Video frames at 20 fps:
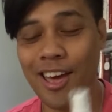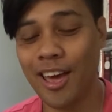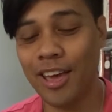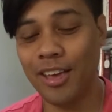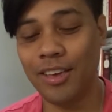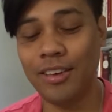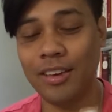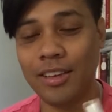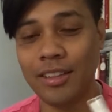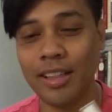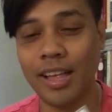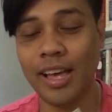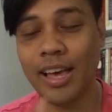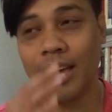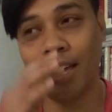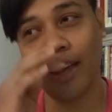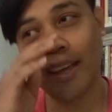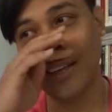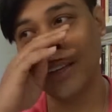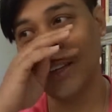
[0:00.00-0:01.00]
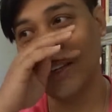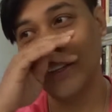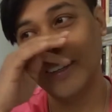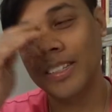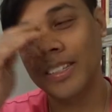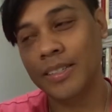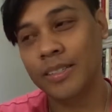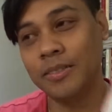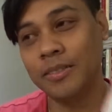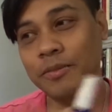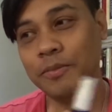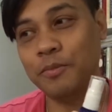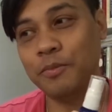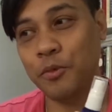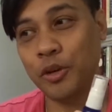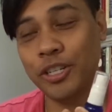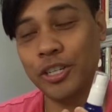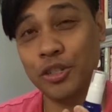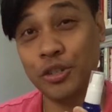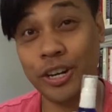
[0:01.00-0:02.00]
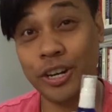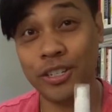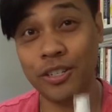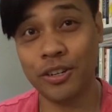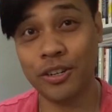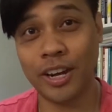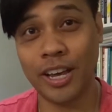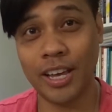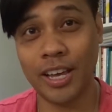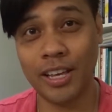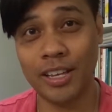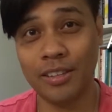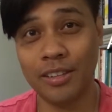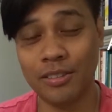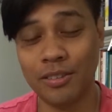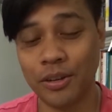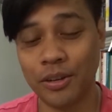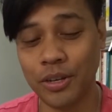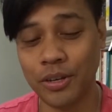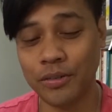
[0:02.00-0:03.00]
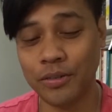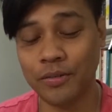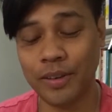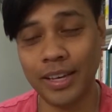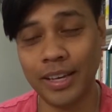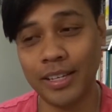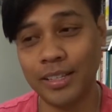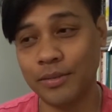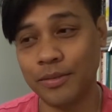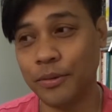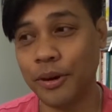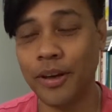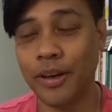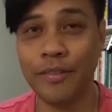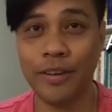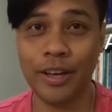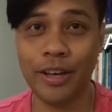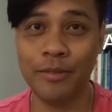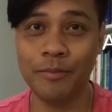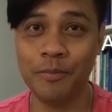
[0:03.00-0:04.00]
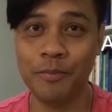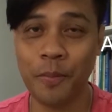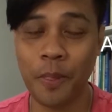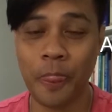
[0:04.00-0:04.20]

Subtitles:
And you can like moisturize your hand or your face, wherever.